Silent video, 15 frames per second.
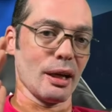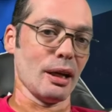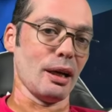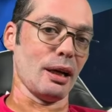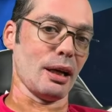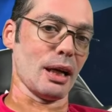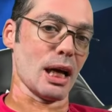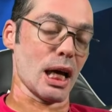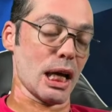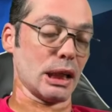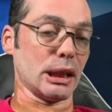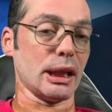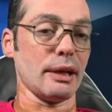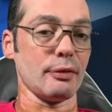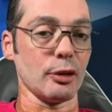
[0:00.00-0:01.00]

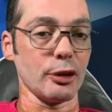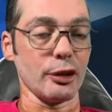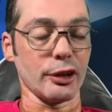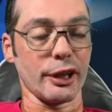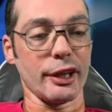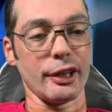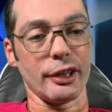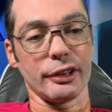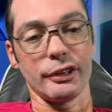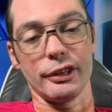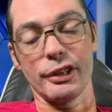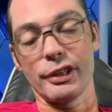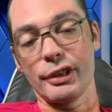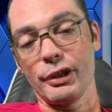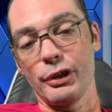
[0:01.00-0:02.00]
and level your
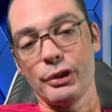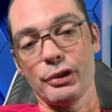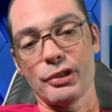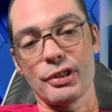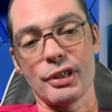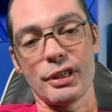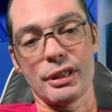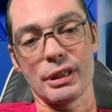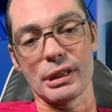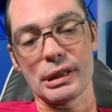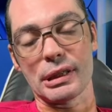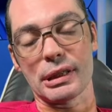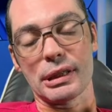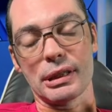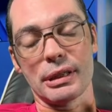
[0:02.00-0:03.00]
character
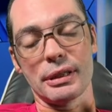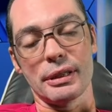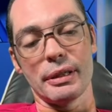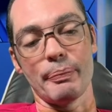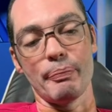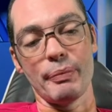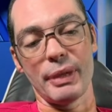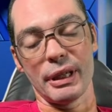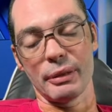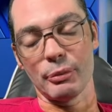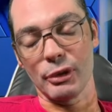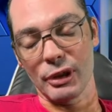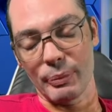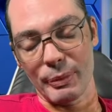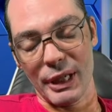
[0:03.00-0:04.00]
using the
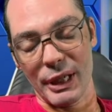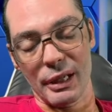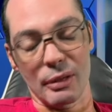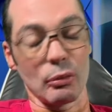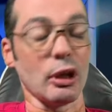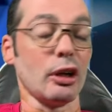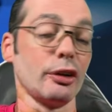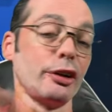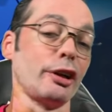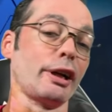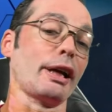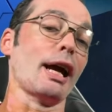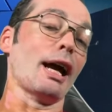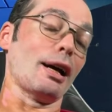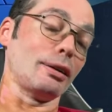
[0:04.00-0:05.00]
minimum amount, well, your
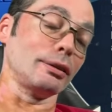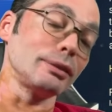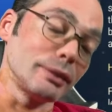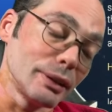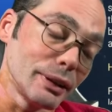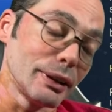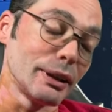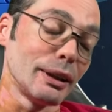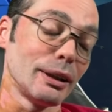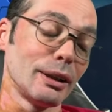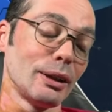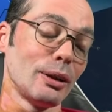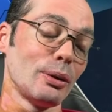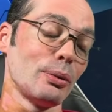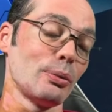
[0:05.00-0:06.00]
account,
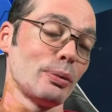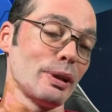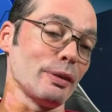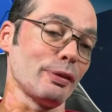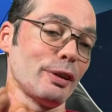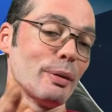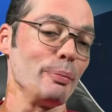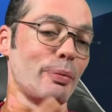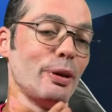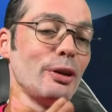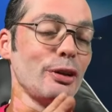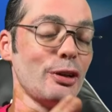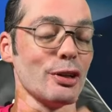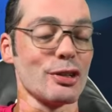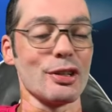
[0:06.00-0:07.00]
with
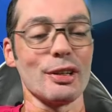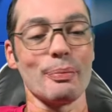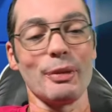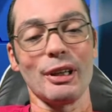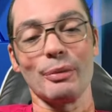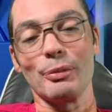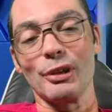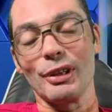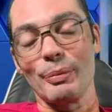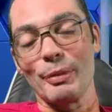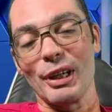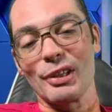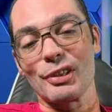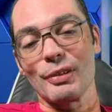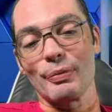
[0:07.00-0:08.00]
using the minimum
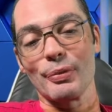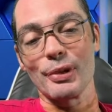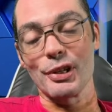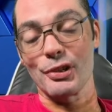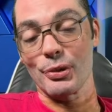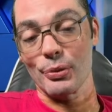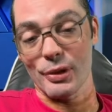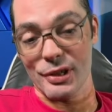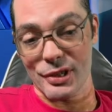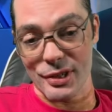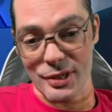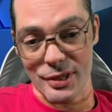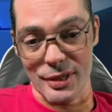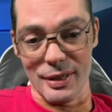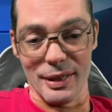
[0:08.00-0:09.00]
amount of
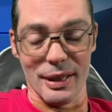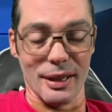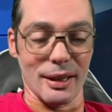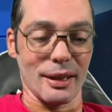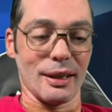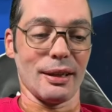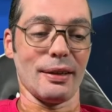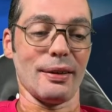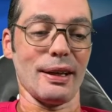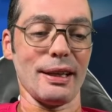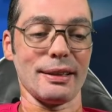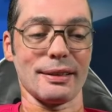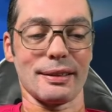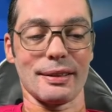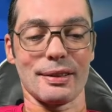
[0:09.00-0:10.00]
resources.
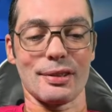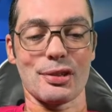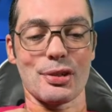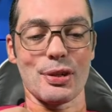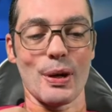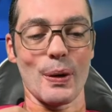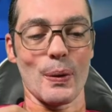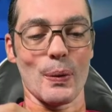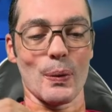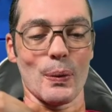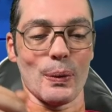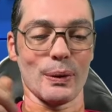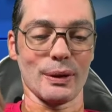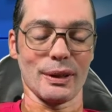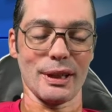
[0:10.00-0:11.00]
Alright, so
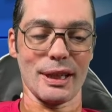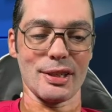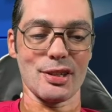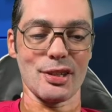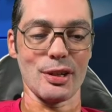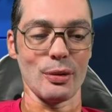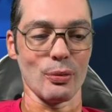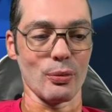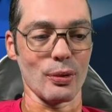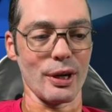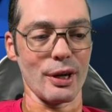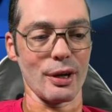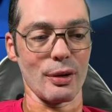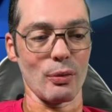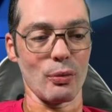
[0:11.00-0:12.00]
let's see
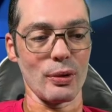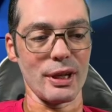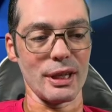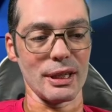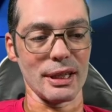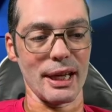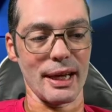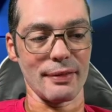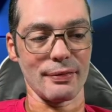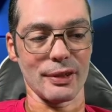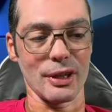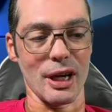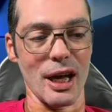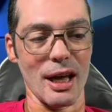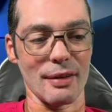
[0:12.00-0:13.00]
where we left
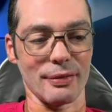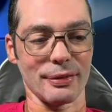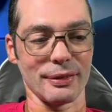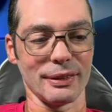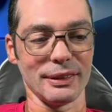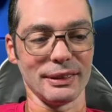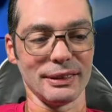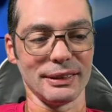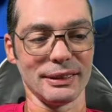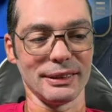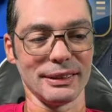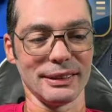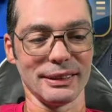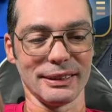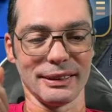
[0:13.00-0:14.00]
off.
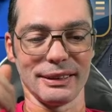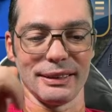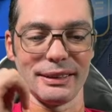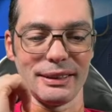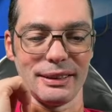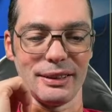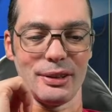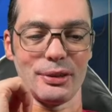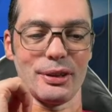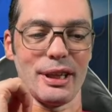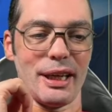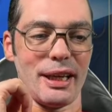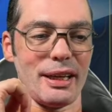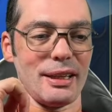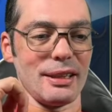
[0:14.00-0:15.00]

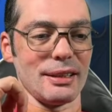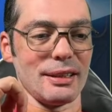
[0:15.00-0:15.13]
Okay.